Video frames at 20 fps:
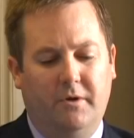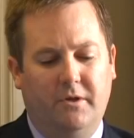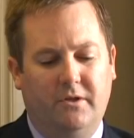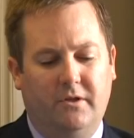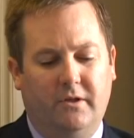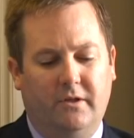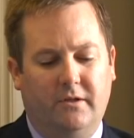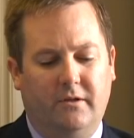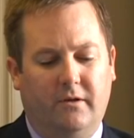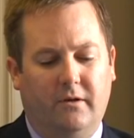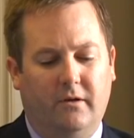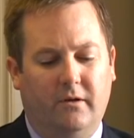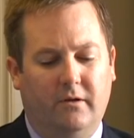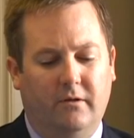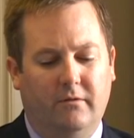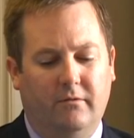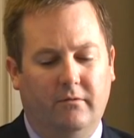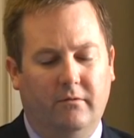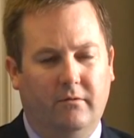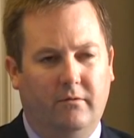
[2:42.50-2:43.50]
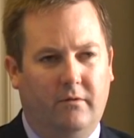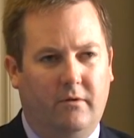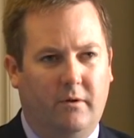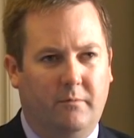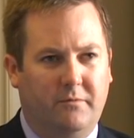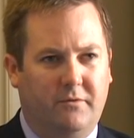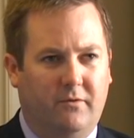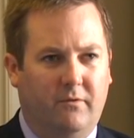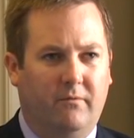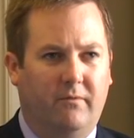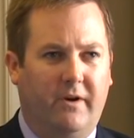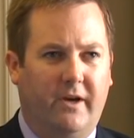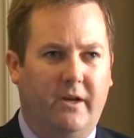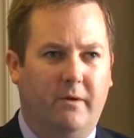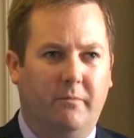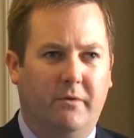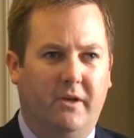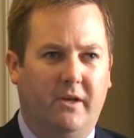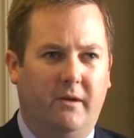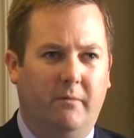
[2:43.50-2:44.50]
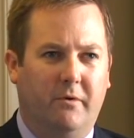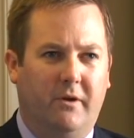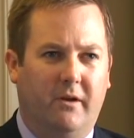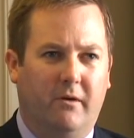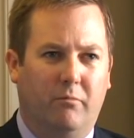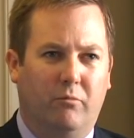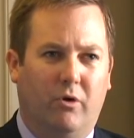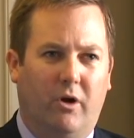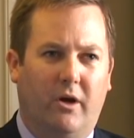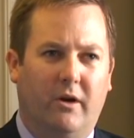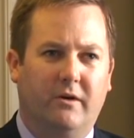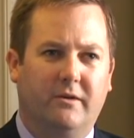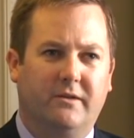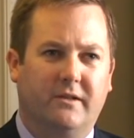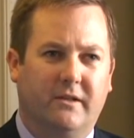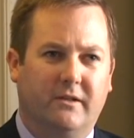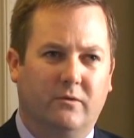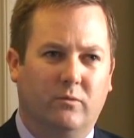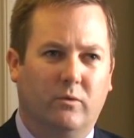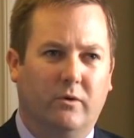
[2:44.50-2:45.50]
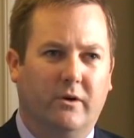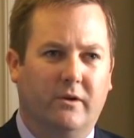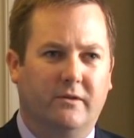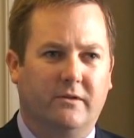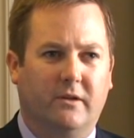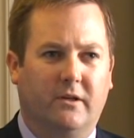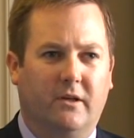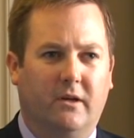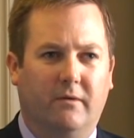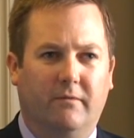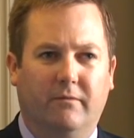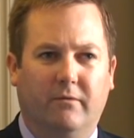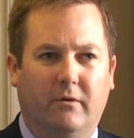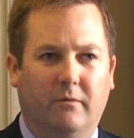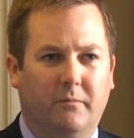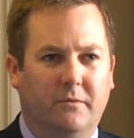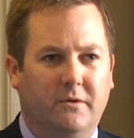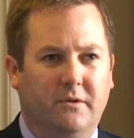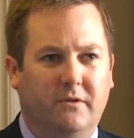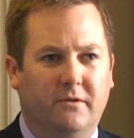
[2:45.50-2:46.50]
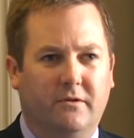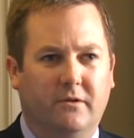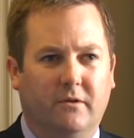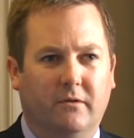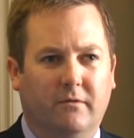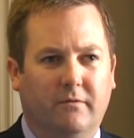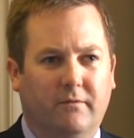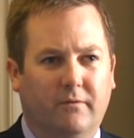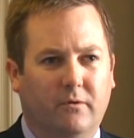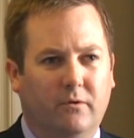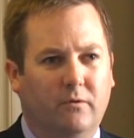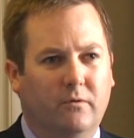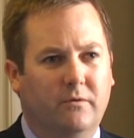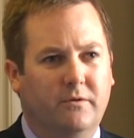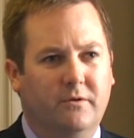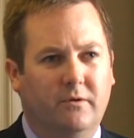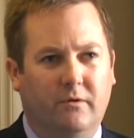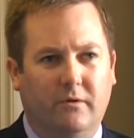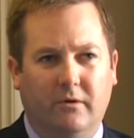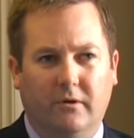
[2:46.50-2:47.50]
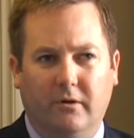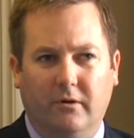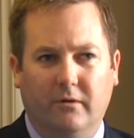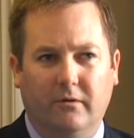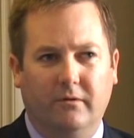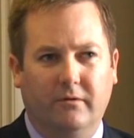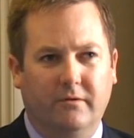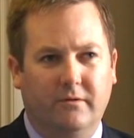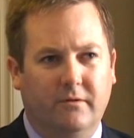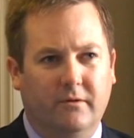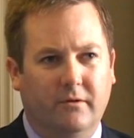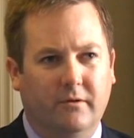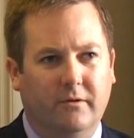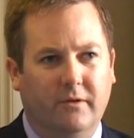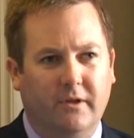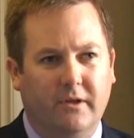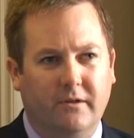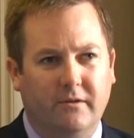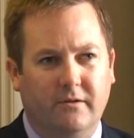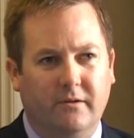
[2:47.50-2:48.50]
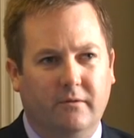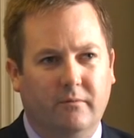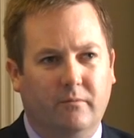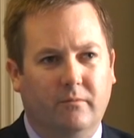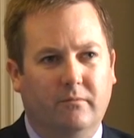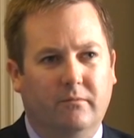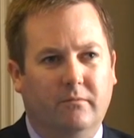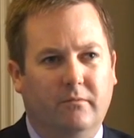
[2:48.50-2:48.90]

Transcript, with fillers: mentioned a, it comes from vitamin E, but in a broader sense, where does it come from? Is there certain foods or certain things that? Yeah,